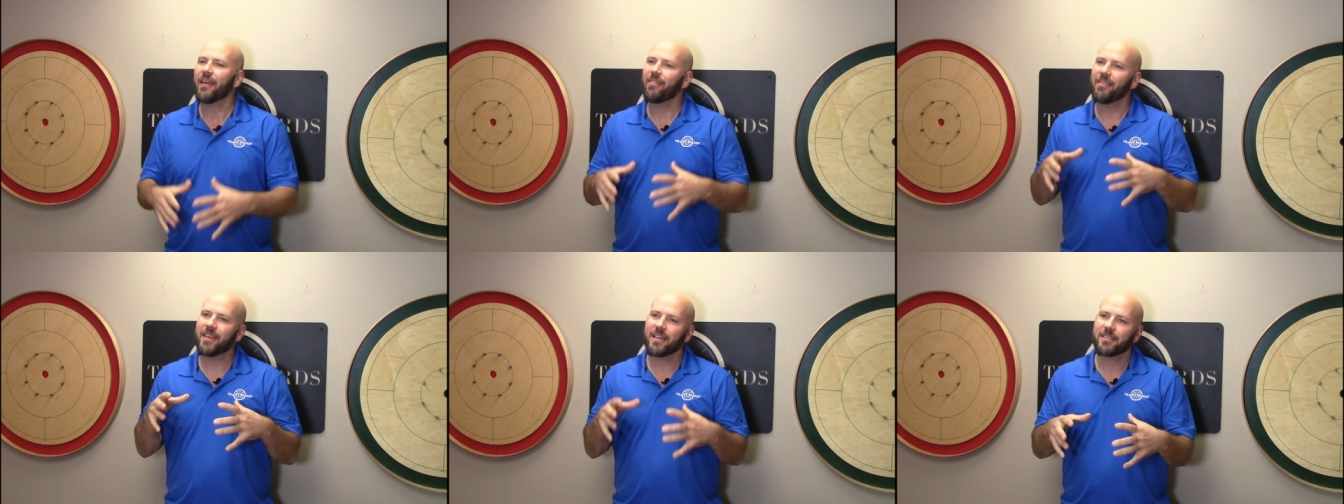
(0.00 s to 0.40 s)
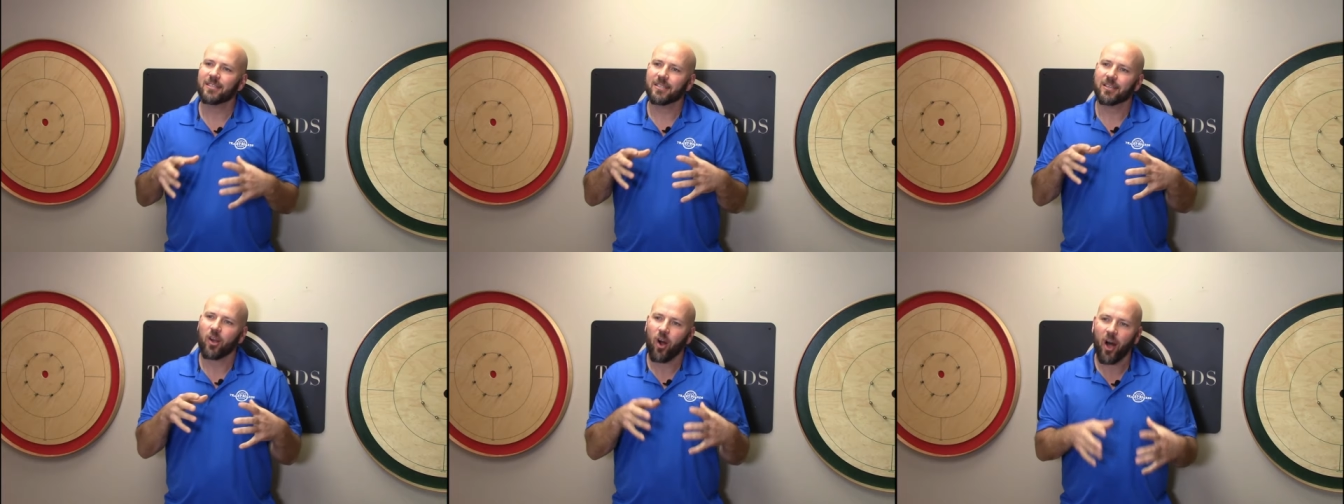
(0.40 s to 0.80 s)

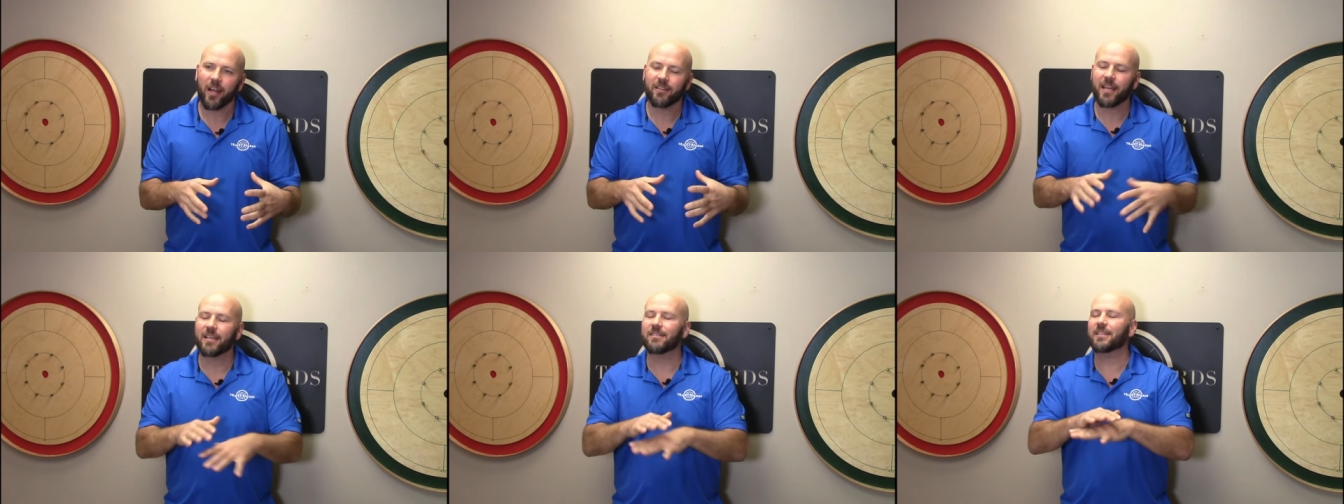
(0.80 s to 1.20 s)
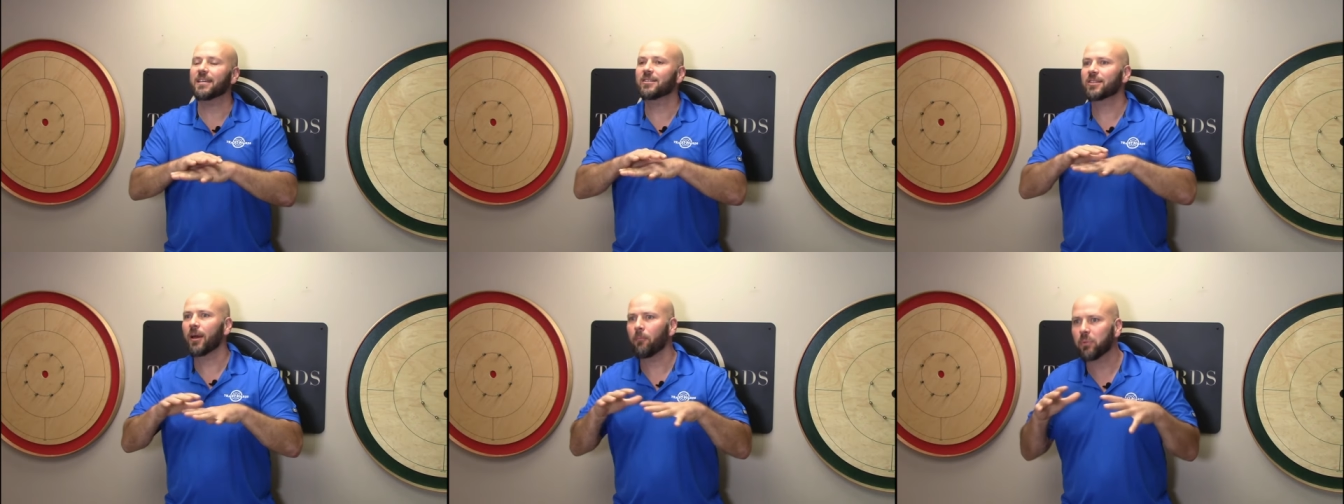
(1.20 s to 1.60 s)
This contest
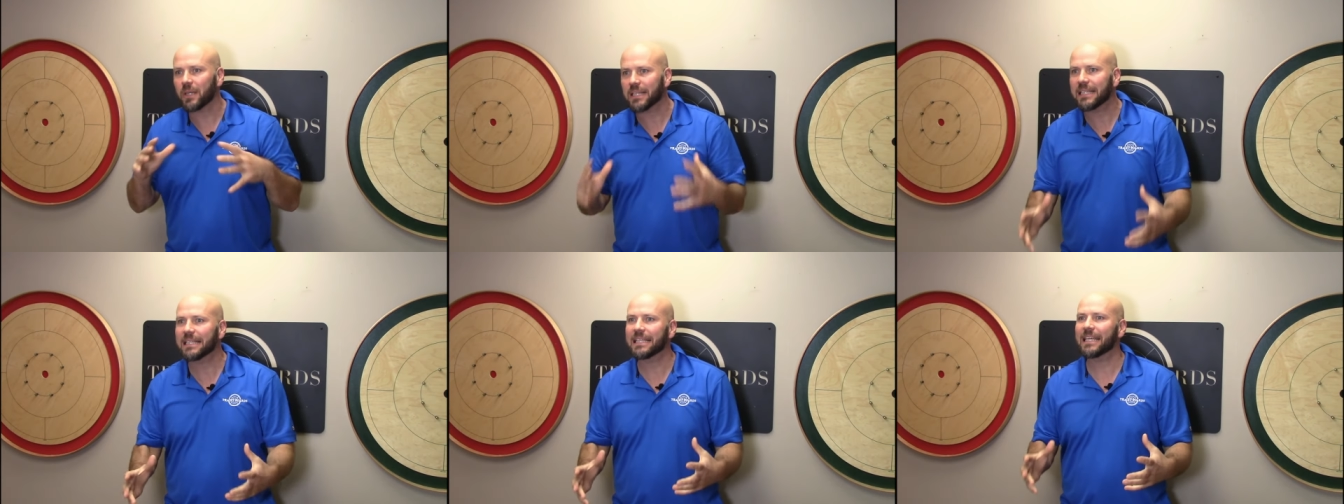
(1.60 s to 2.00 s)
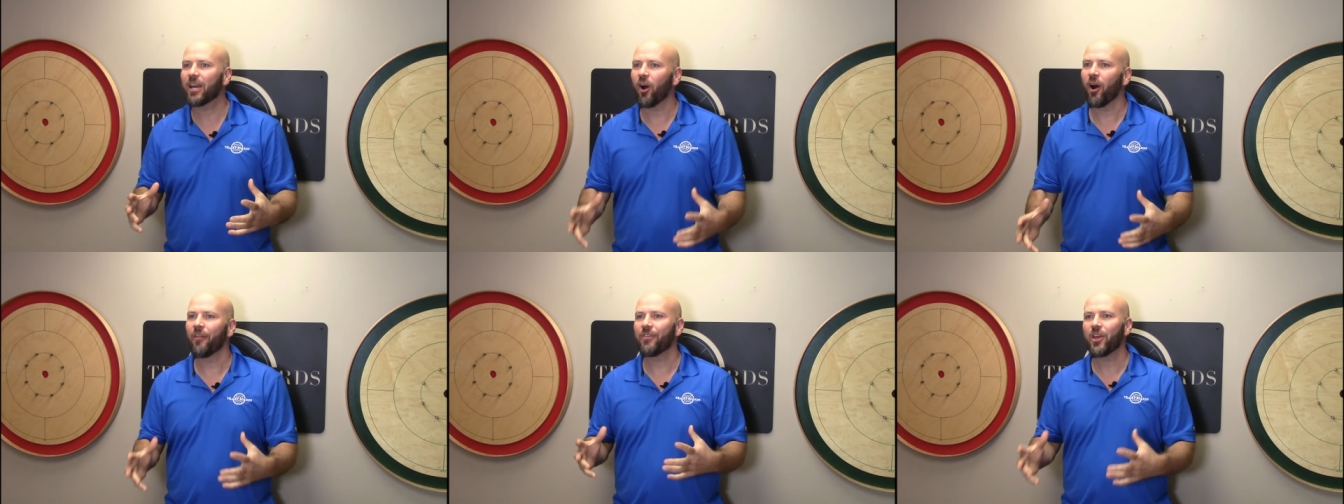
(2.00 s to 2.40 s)
is completely
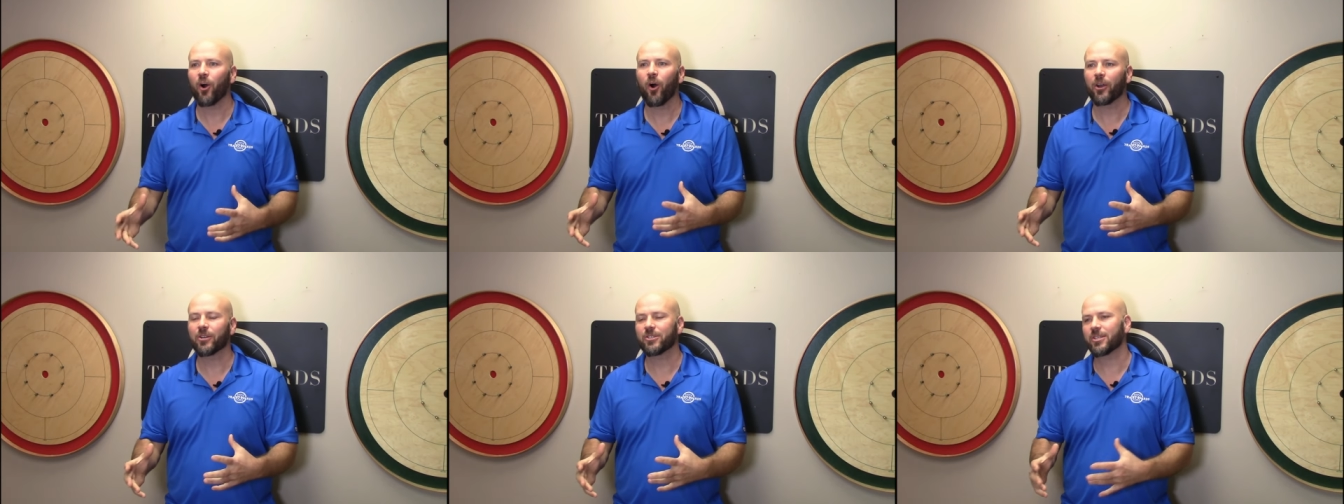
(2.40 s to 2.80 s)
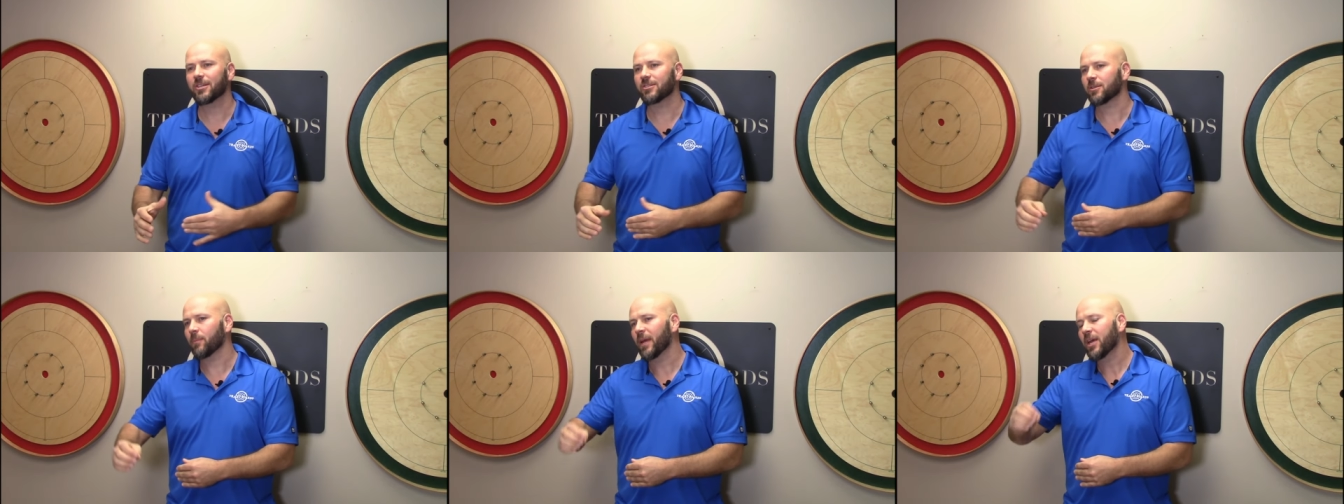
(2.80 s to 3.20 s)
on the honor
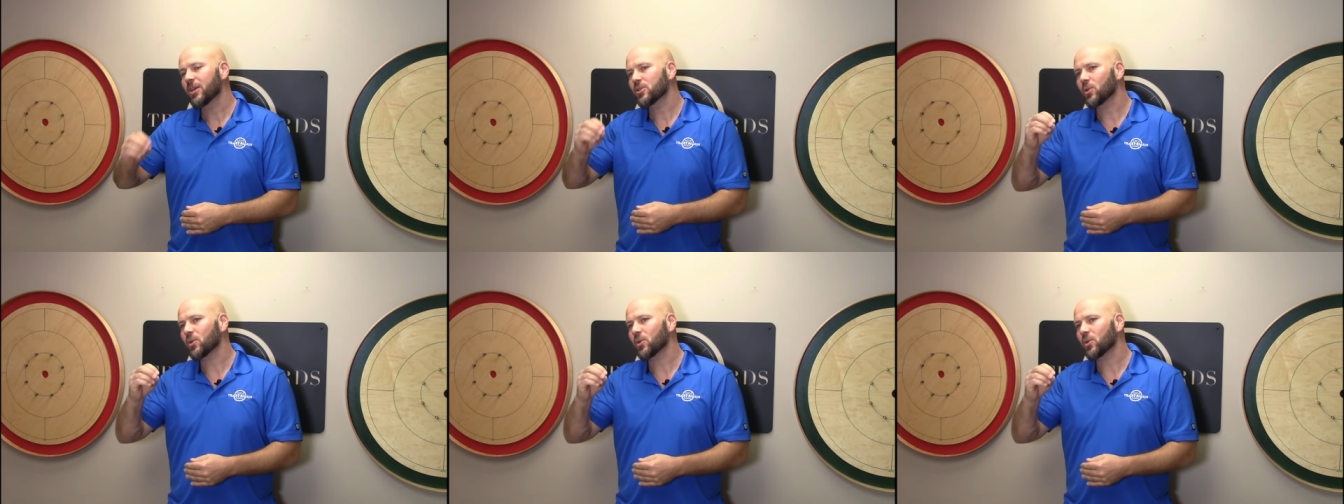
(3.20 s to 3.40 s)
system.